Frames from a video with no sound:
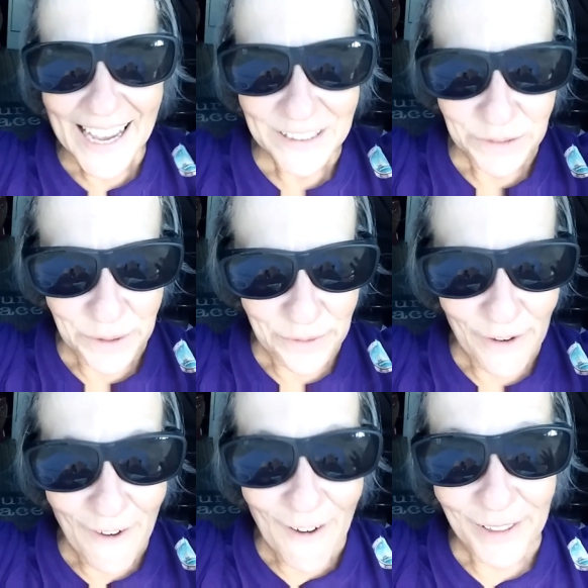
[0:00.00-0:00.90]
I drove
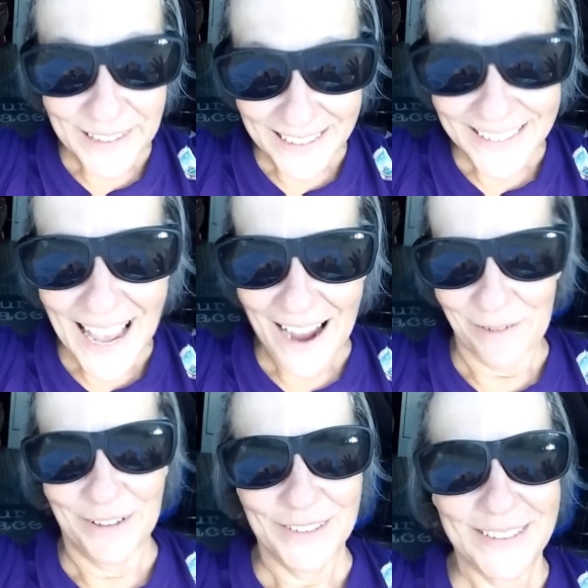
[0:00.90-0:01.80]
all these
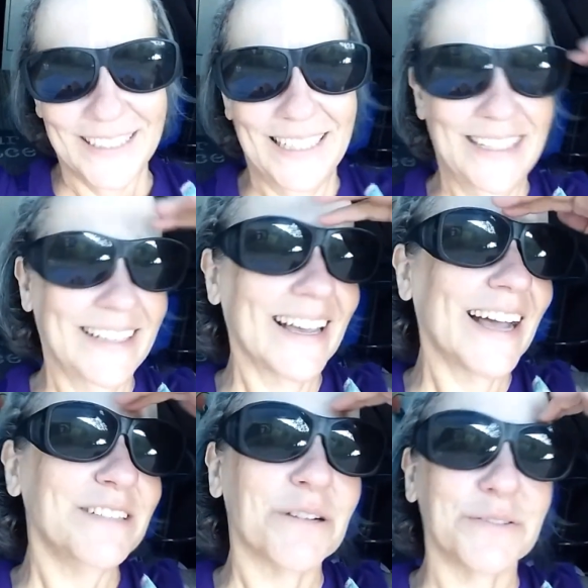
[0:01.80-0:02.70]
hours.
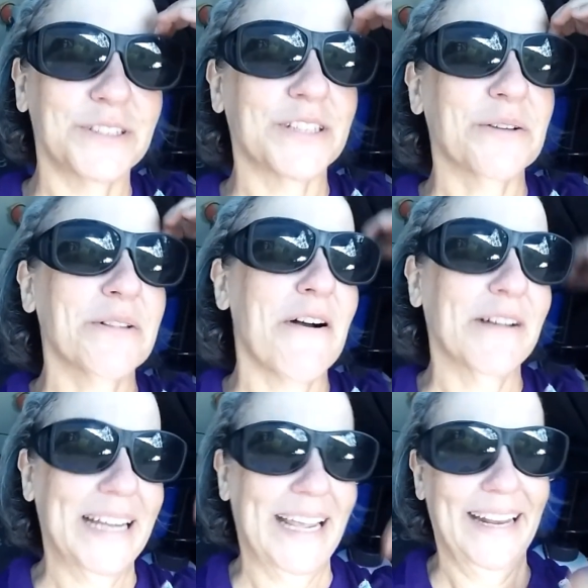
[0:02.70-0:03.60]
I drove so
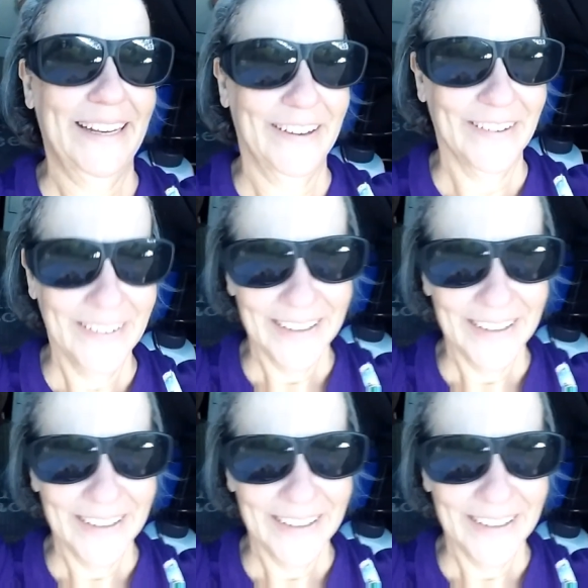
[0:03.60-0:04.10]
long to get here.